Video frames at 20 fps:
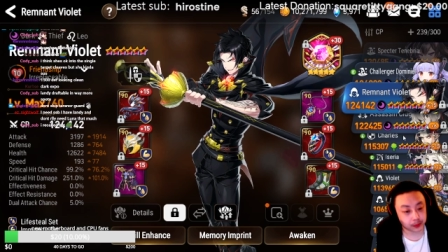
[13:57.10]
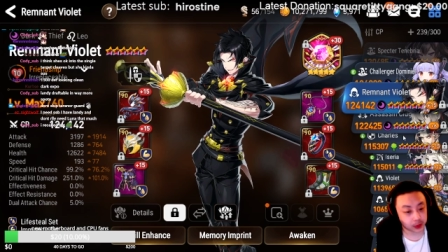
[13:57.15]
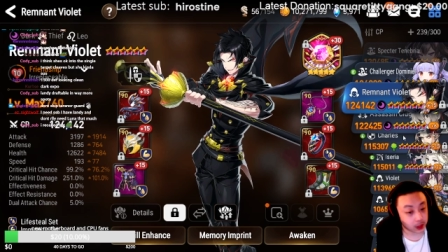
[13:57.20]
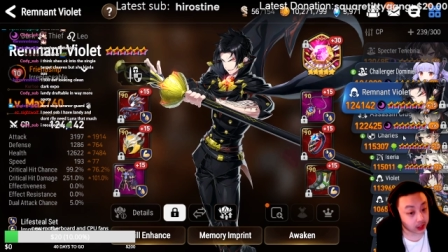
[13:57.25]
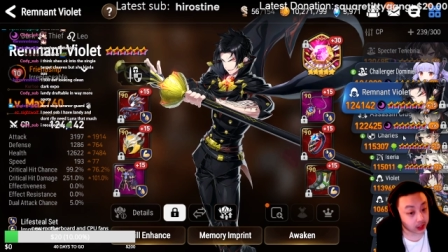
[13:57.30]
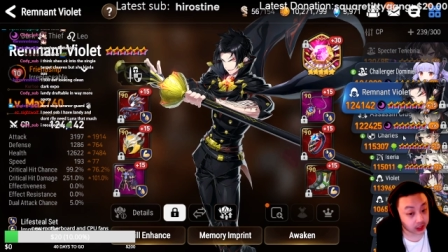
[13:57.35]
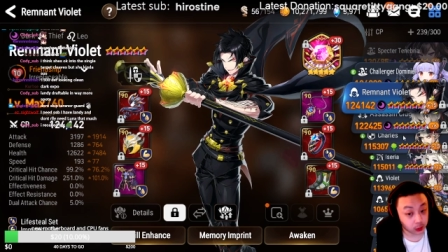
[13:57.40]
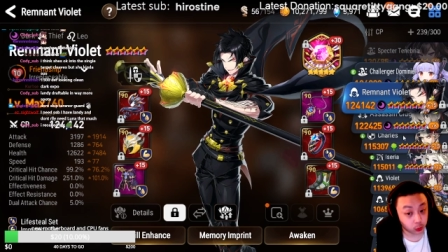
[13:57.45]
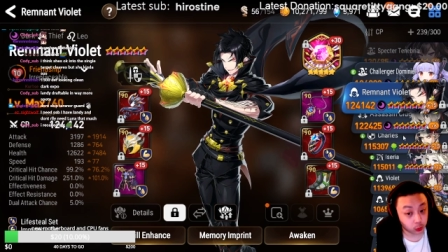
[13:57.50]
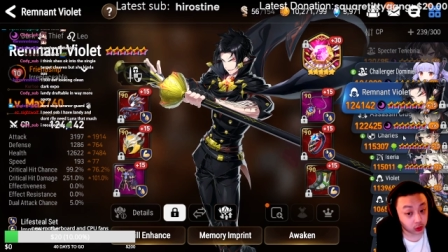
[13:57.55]

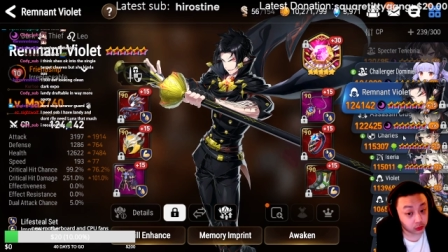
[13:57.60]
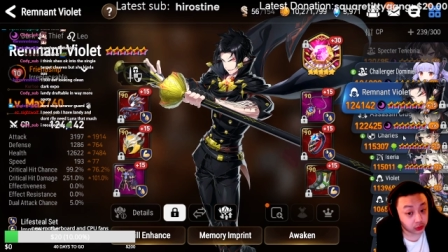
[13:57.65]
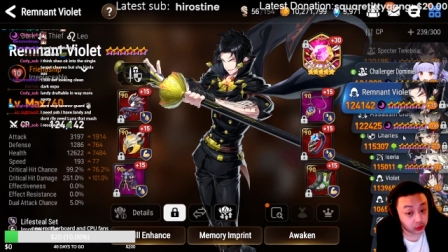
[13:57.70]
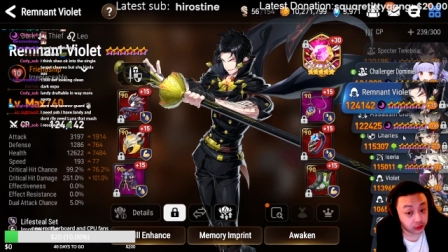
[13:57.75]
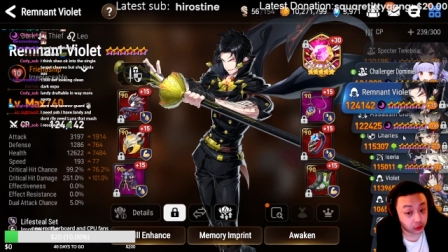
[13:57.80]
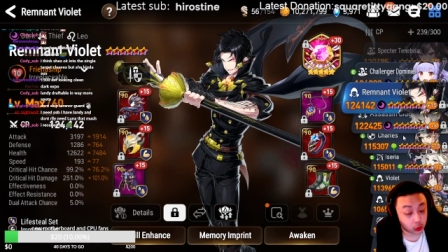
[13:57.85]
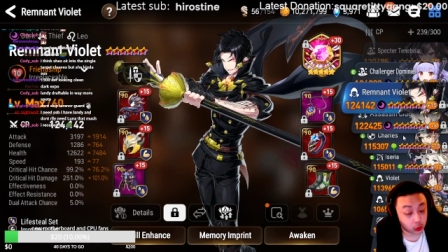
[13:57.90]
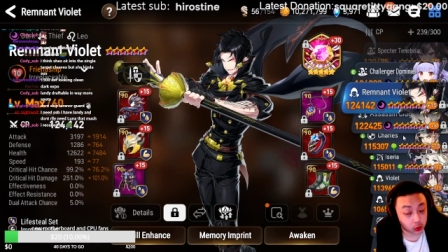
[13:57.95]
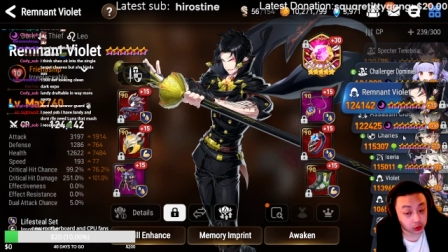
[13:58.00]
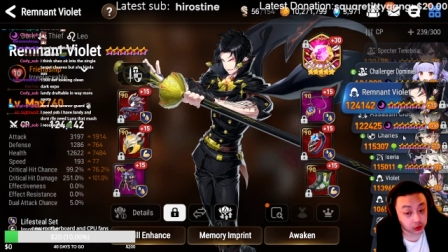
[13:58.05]
he
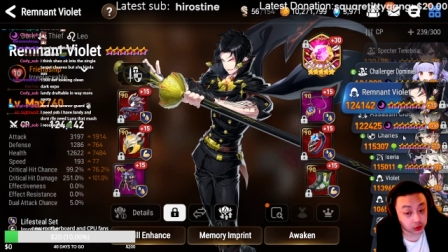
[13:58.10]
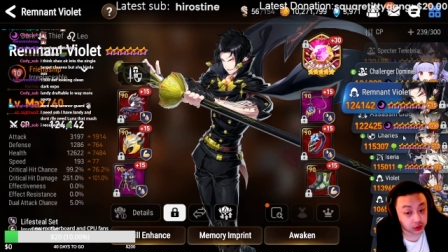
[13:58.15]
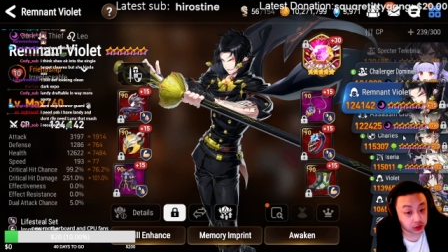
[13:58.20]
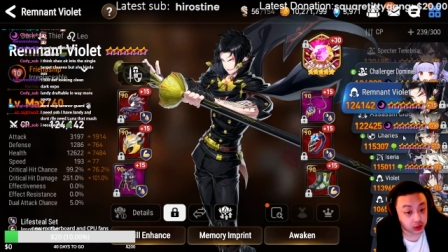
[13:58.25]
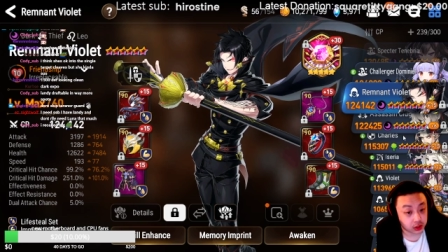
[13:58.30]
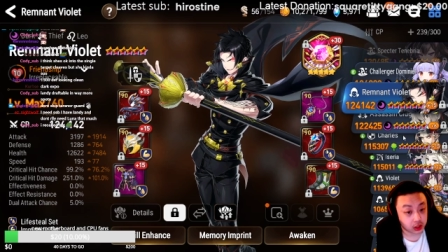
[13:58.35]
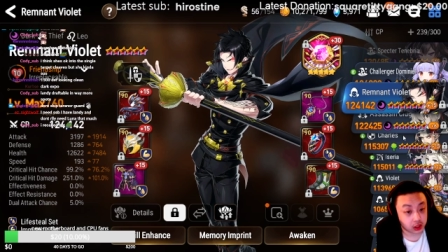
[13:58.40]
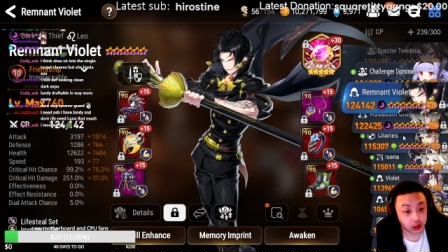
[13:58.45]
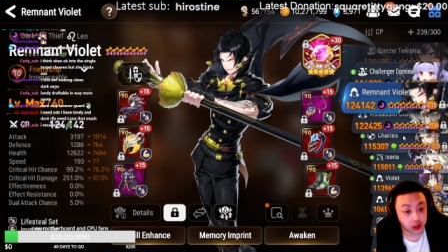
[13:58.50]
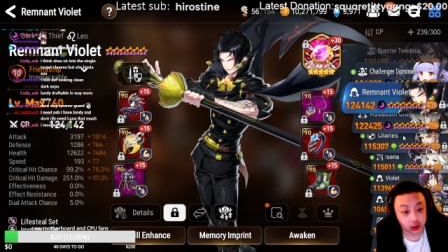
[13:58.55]
1v4s,
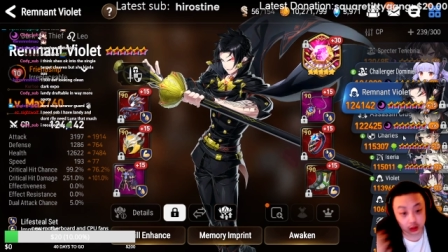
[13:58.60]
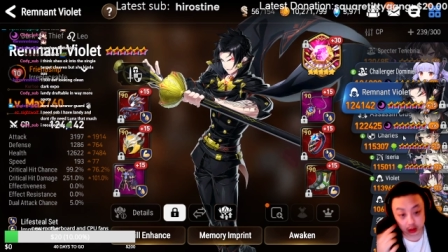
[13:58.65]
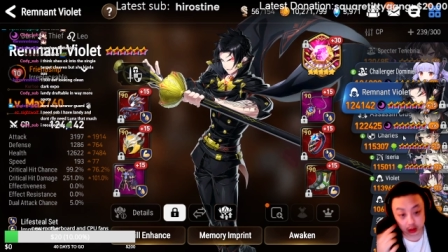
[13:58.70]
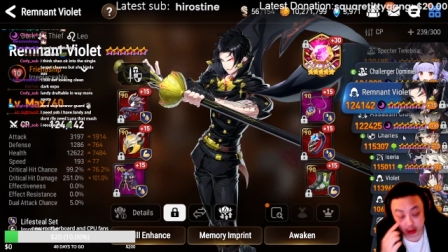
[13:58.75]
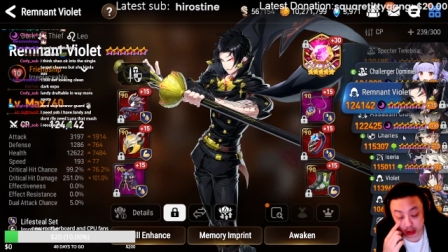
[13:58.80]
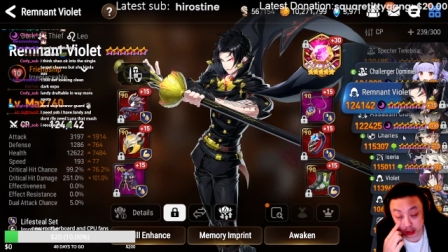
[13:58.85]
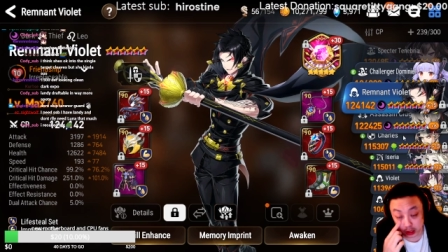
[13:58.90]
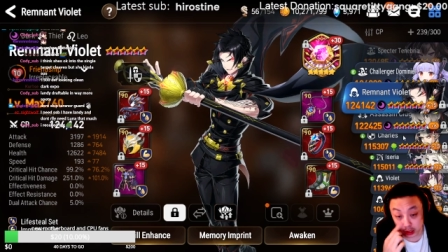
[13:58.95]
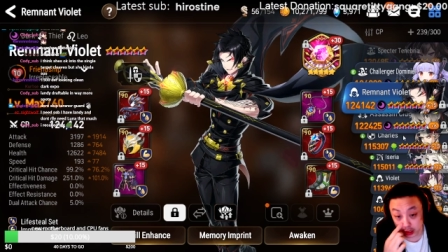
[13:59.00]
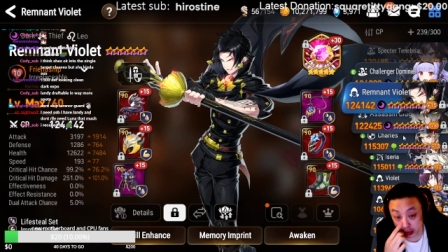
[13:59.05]

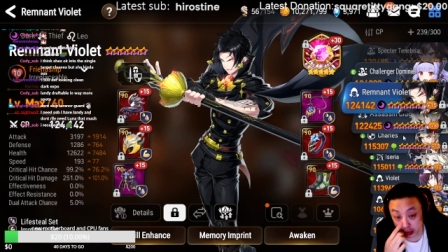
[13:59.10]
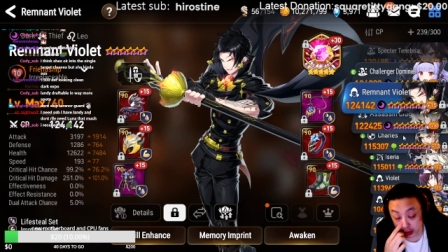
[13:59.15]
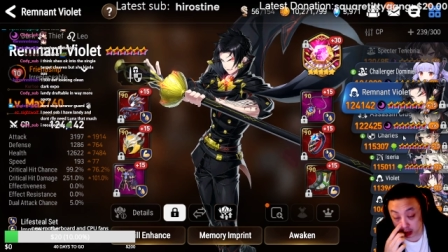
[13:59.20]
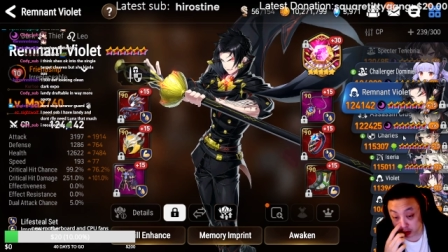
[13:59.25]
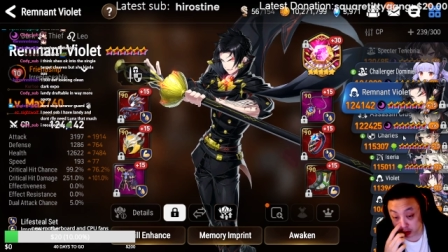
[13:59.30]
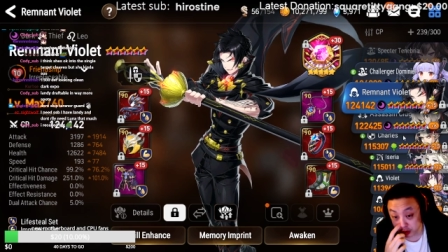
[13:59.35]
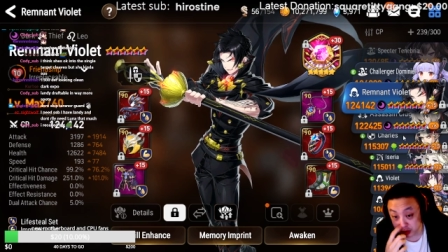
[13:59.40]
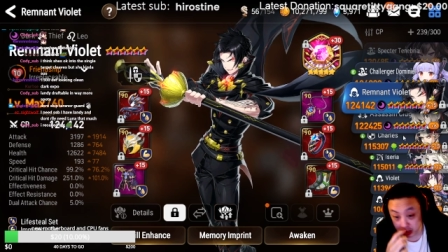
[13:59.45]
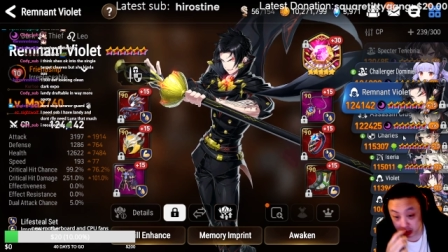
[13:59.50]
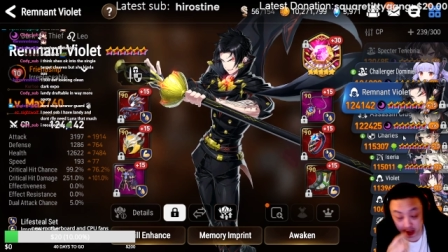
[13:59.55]
and
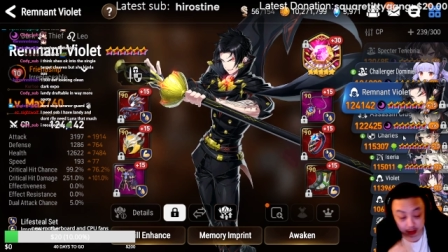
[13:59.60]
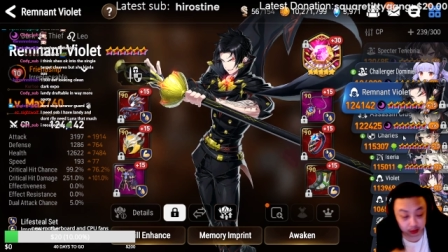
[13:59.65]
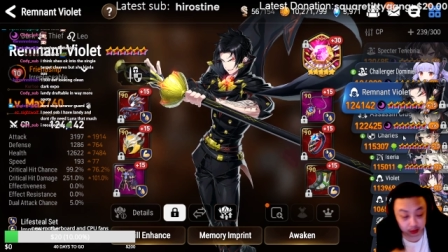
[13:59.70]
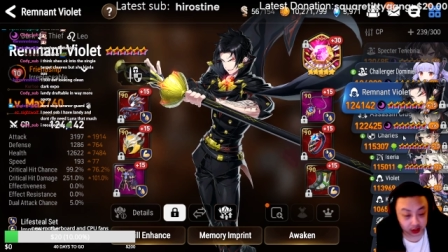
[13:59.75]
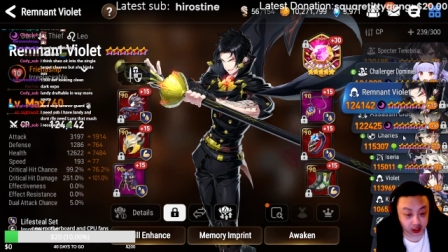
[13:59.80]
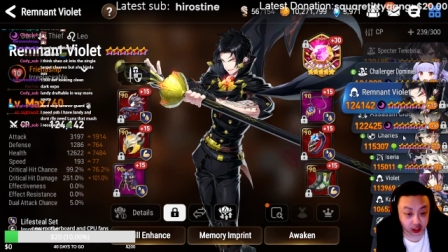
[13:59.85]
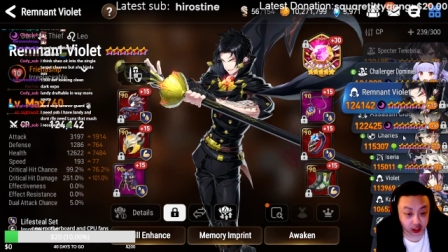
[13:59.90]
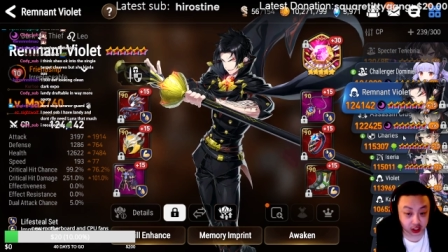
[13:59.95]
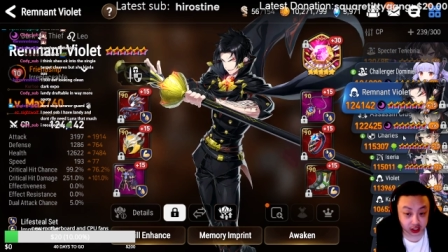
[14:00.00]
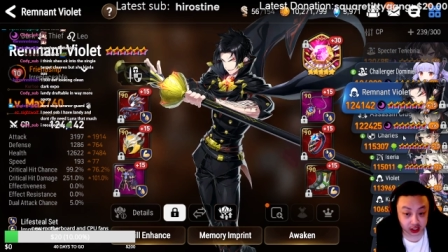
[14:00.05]
other times
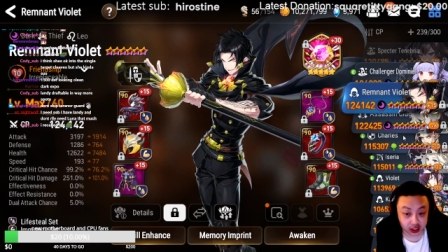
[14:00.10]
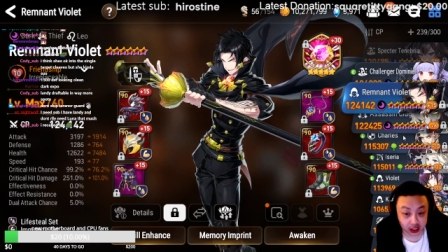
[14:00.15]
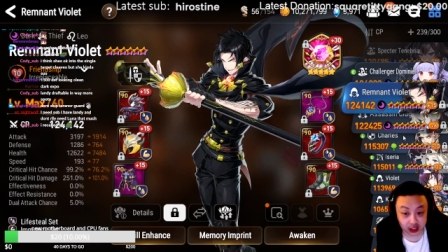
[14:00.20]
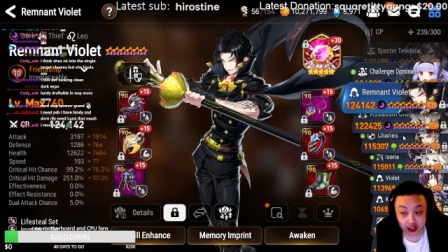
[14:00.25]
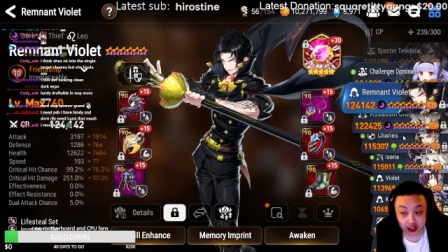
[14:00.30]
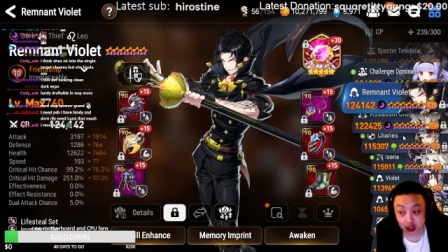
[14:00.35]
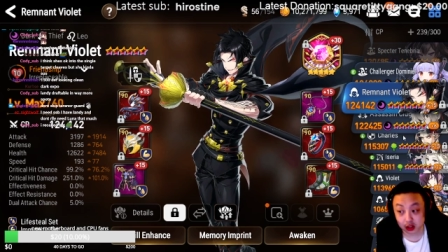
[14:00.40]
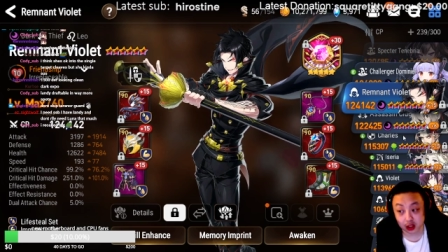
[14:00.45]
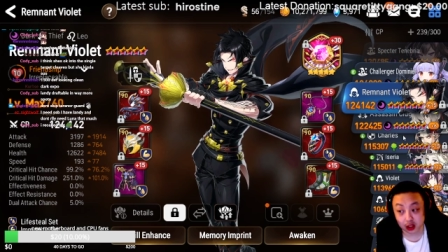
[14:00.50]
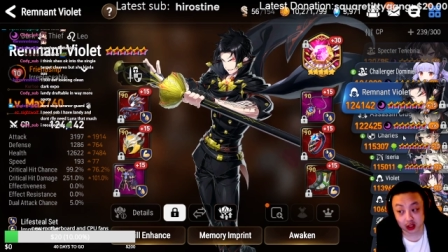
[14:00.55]
he just sits
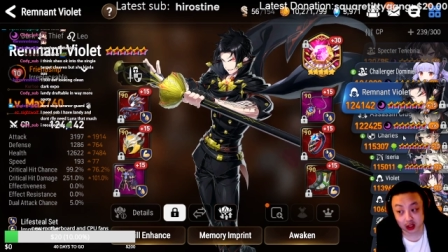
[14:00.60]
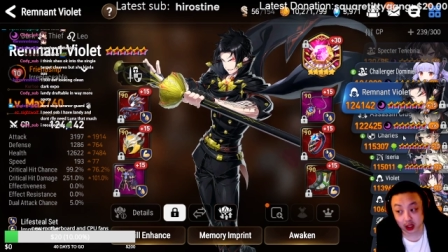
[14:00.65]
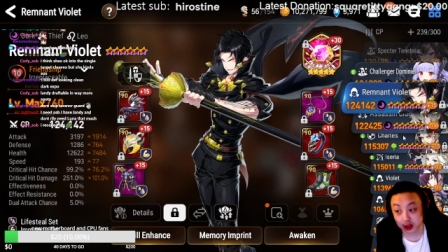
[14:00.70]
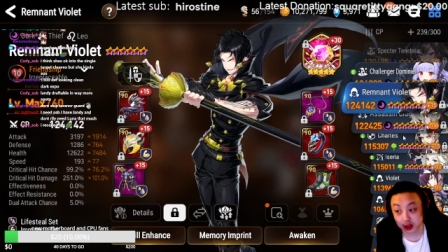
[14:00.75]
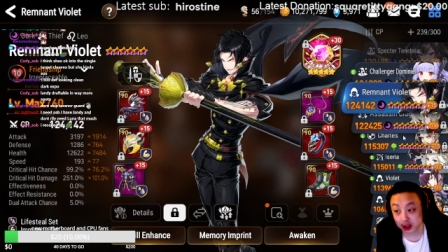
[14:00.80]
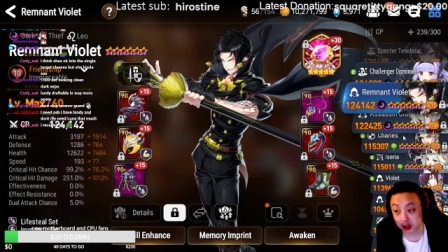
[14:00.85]
there and does nothing.